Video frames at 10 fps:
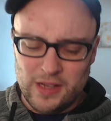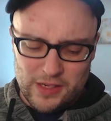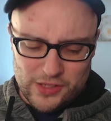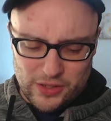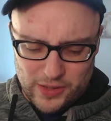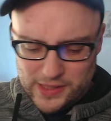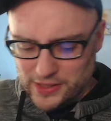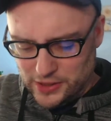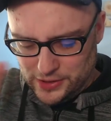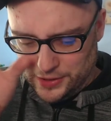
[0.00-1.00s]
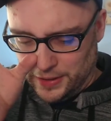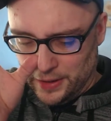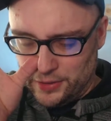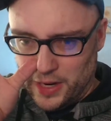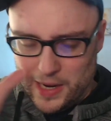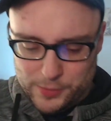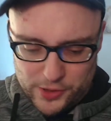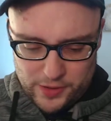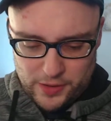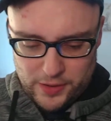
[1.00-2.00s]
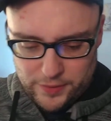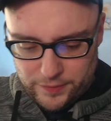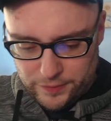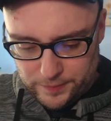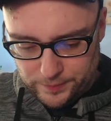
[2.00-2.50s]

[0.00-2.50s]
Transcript: So it's just another option of,